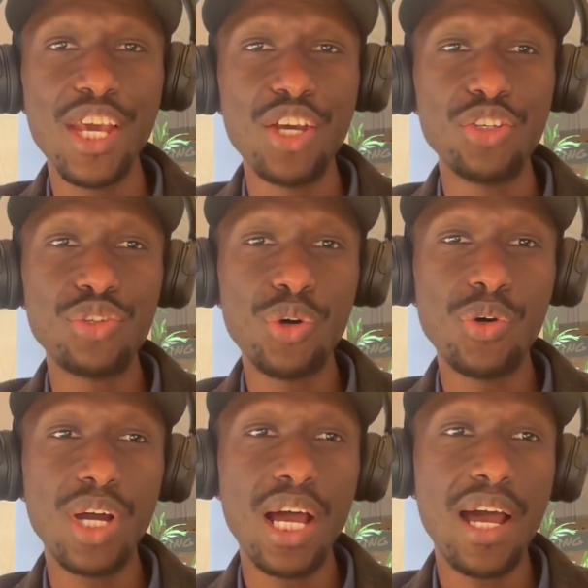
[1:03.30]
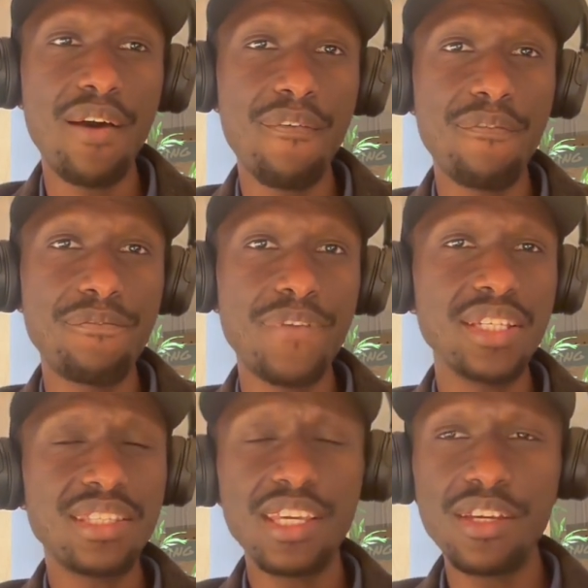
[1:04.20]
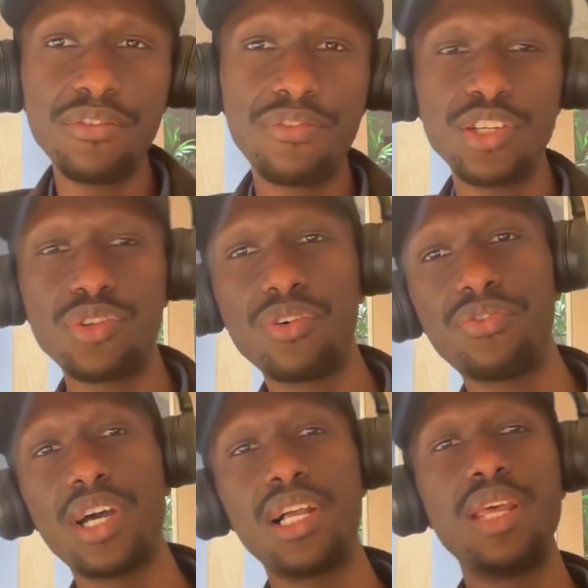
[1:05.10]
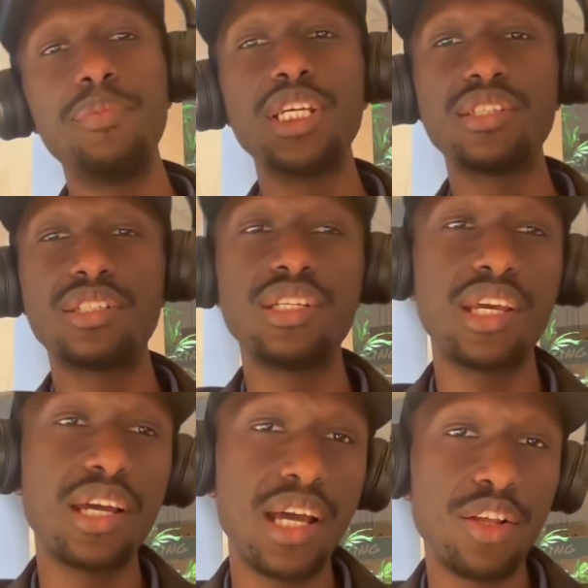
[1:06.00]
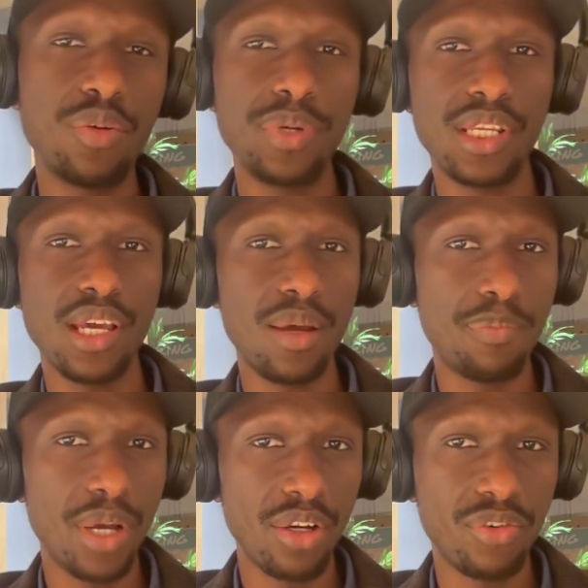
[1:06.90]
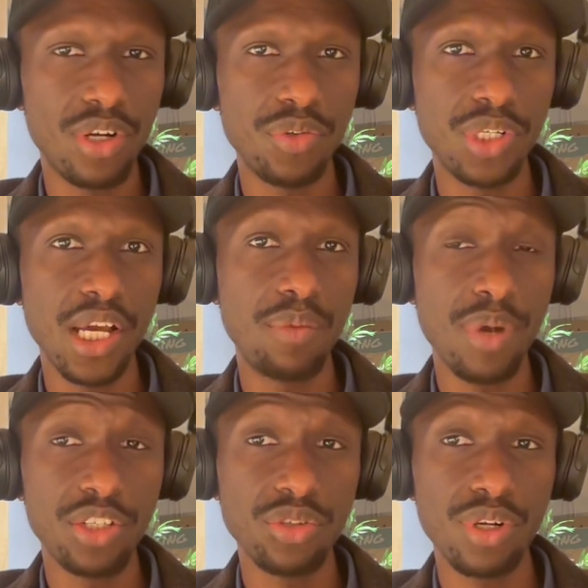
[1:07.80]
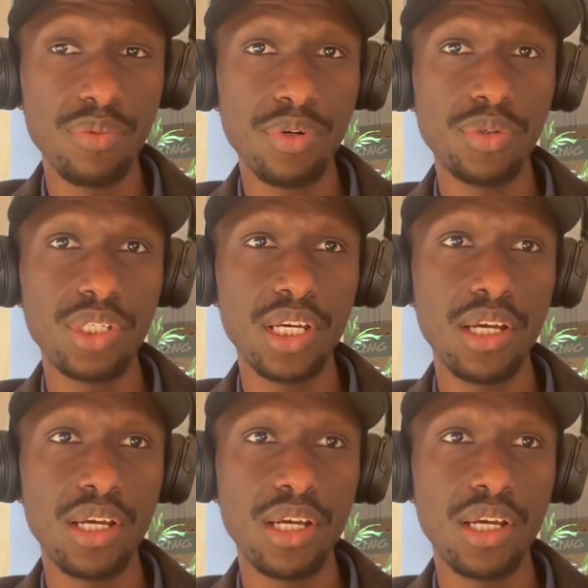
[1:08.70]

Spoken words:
So first off, let me just share a little bit background and backstory about